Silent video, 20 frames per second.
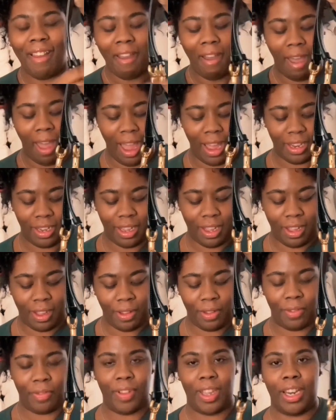I
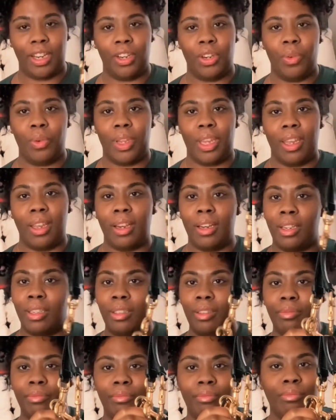love, and you
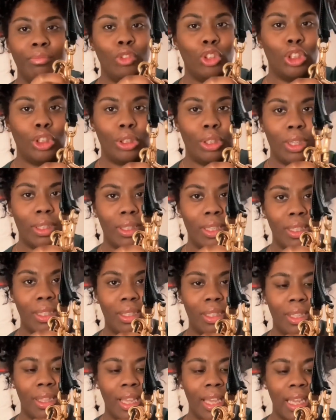can just hook this
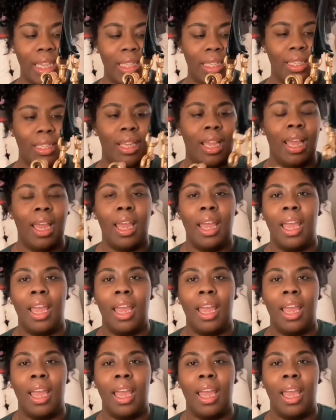to this.